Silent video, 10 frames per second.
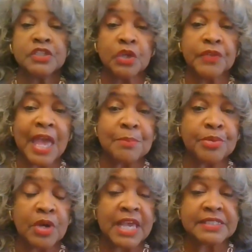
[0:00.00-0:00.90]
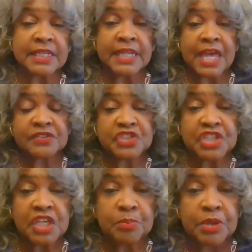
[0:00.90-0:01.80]
So that book has a lot of
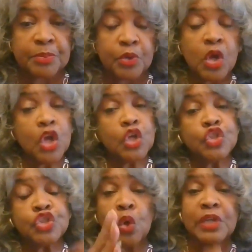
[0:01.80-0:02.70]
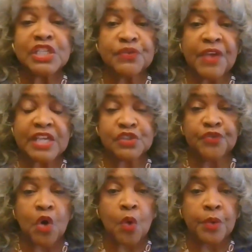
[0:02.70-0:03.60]
stick people. So let's
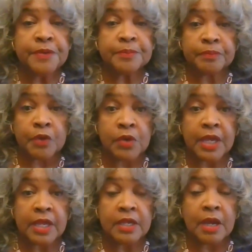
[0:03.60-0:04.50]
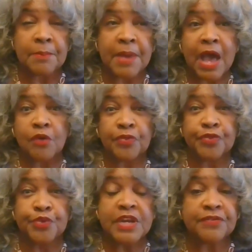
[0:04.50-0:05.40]
fast forward,
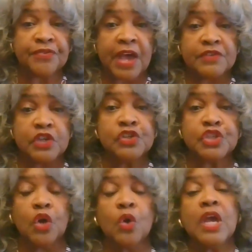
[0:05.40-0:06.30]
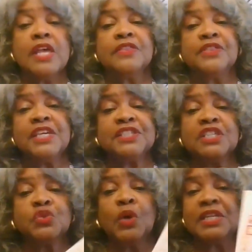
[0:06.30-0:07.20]
about 3 to 5 years ago. This
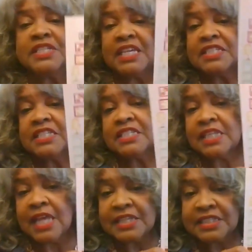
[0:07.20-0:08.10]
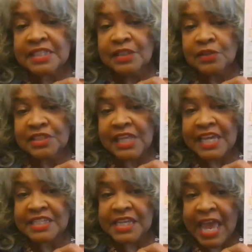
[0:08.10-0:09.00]
is what Destiny's Closet looks
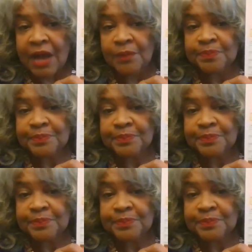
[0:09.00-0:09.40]
like now.